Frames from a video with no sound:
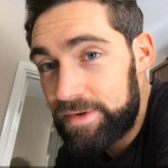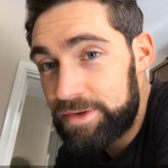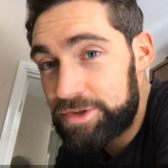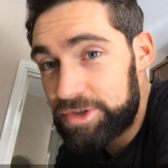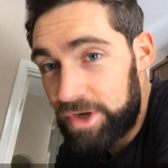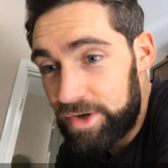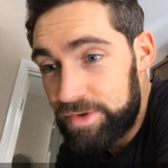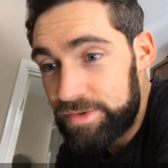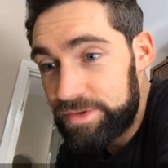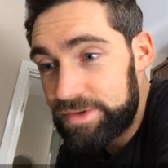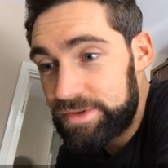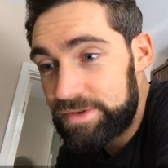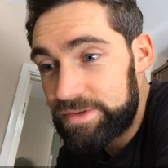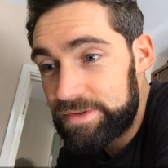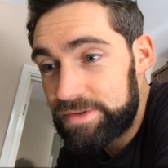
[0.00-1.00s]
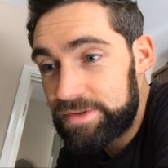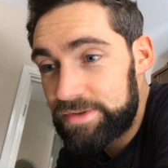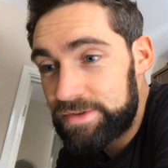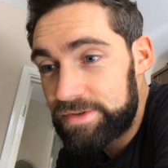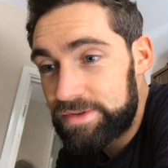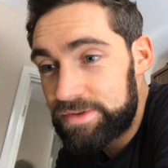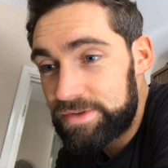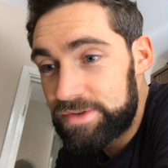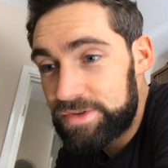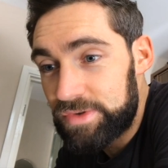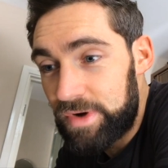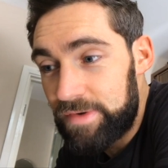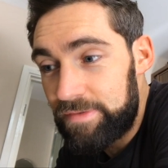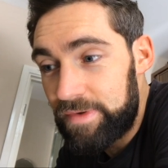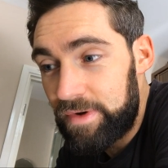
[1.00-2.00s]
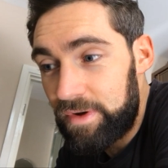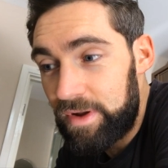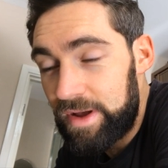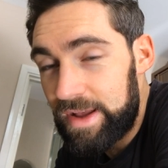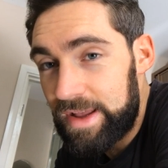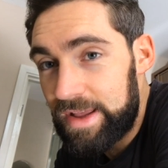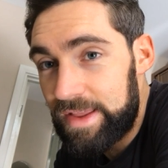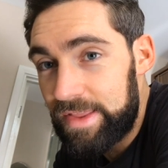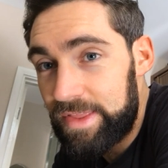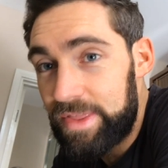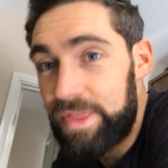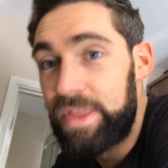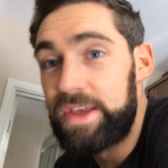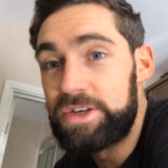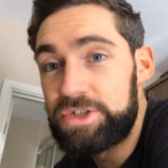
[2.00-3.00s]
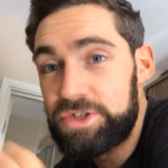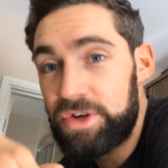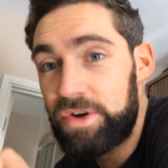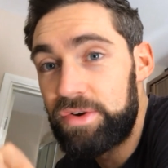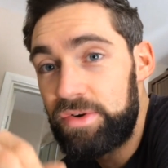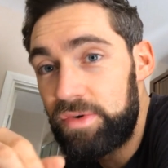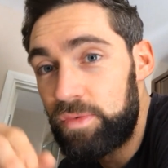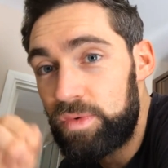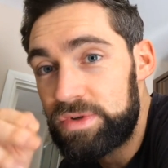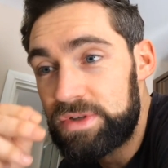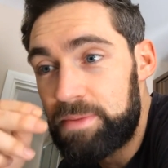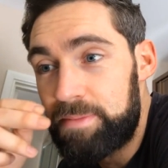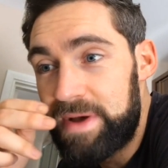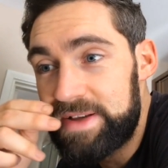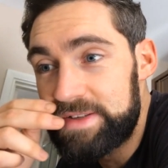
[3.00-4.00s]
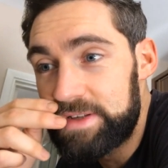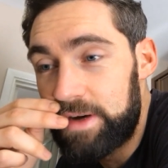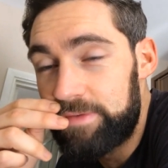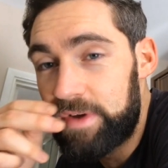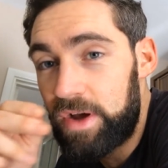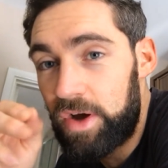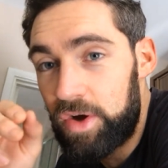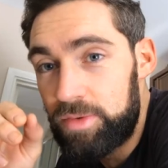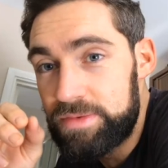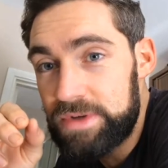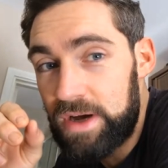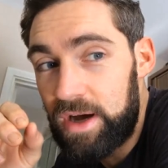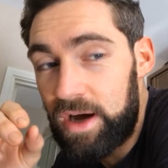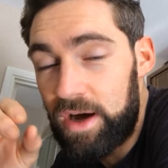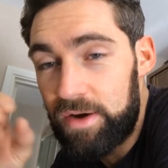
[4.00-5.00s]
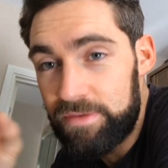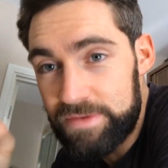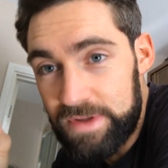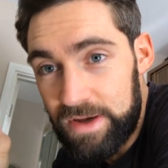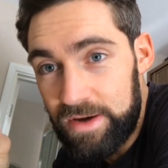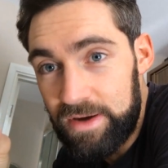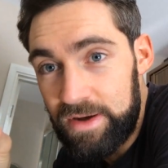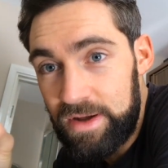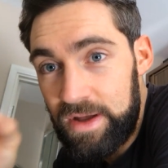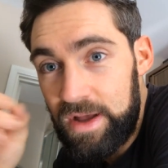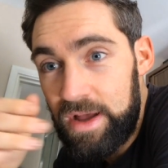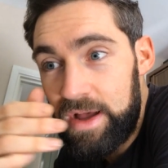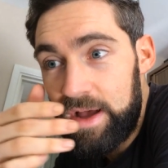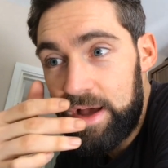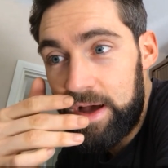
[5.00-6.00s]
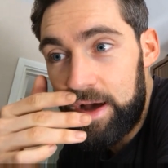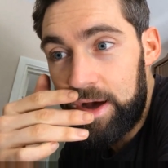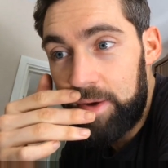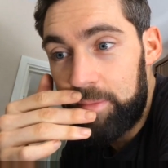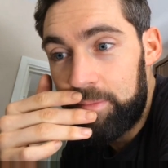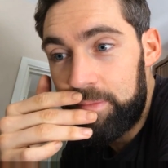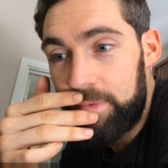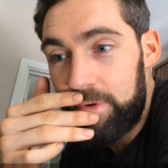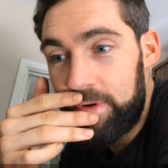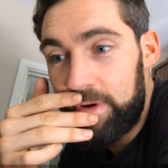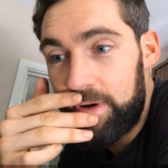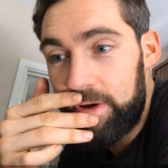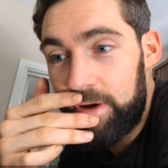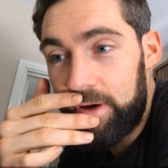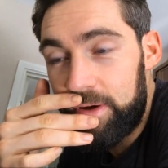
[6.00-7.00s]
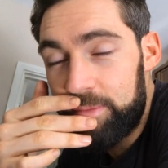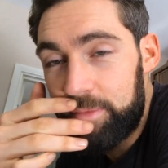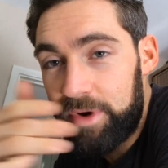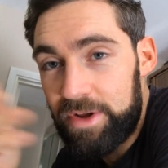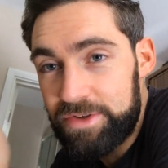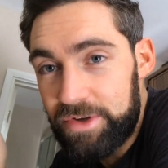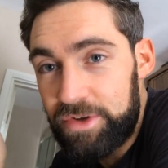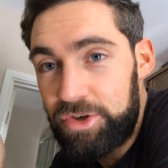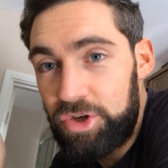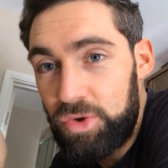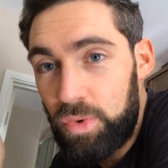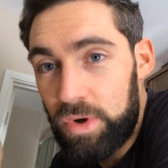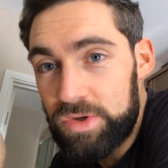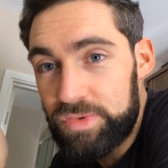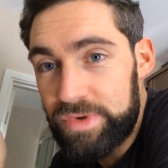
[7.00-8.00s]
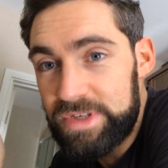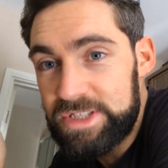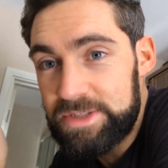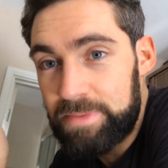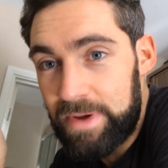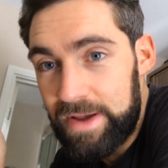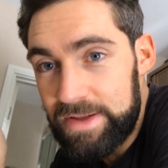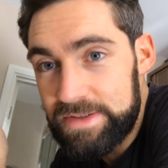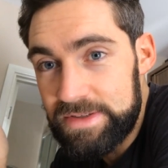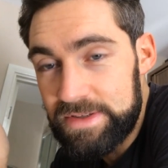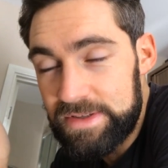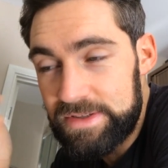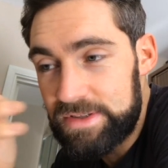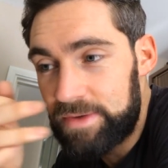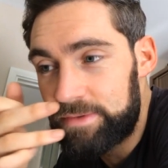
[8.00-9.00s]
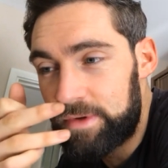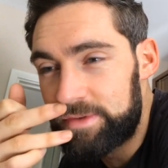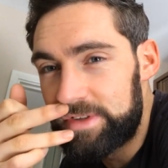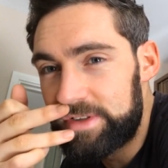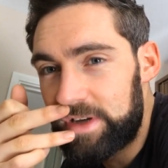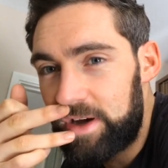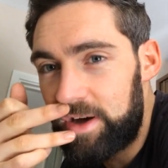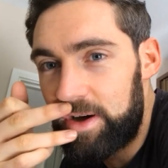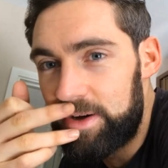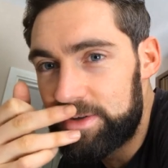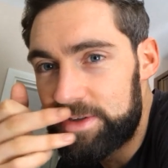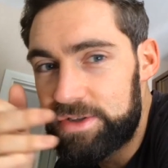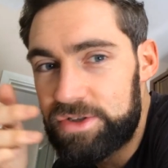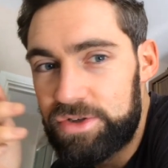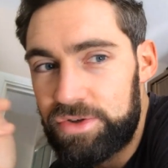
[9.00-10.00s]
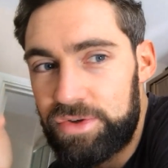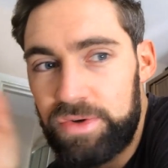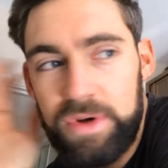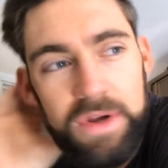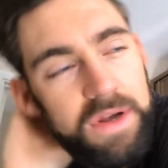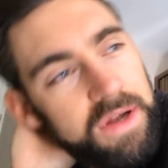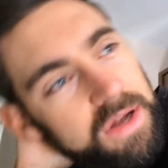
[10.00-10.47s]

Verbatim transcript: shows, so I feel like this show was the best I've coped after. Um, probably because I knew what to expect, and sometimes it's hard to